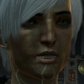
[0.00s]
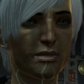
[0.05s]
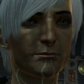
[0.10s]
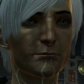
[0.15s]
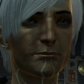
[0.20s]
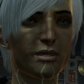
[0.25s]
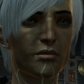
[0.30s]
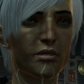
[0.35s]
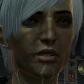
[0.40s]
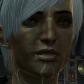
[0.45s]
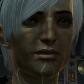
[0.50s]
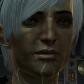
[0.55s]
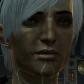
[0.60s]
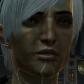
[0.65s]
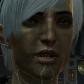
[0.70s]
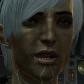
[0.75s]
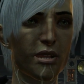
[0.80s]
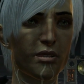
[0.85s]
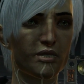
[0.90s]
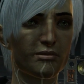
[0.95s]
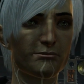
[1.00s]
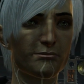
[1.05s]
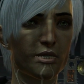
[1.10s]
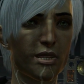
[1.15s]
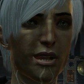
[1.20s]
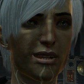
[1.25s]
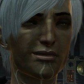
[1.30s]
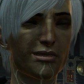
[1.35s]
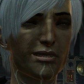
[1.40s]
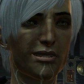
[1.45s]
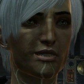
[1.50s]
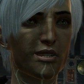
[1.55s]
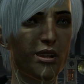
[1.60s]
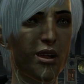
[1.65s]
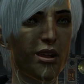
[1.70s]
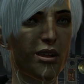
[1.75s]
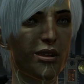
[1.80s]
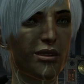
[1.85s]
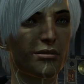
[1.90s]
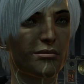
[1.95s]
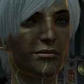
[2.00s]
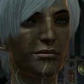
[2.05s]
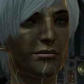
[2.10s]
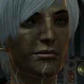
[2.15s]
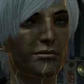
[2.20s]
lead me to strange places, Hawk.